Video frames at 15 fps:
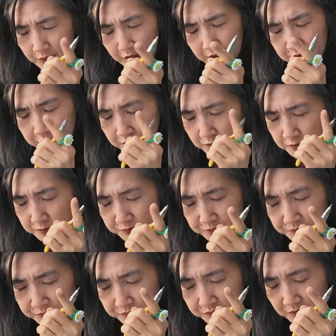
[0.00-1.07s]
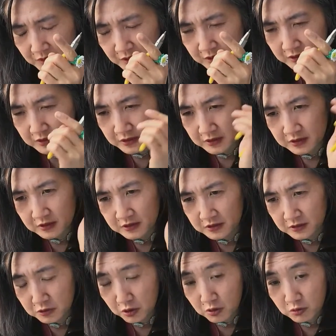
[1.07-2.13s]
I don't know.
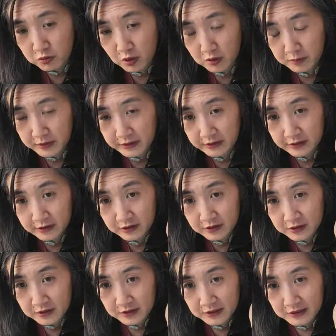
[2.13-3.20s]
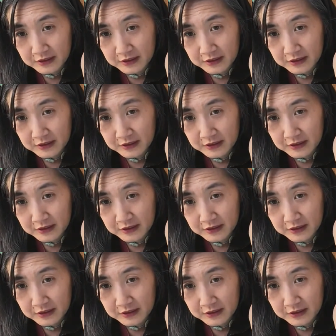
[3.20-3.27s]
Don't quote me here.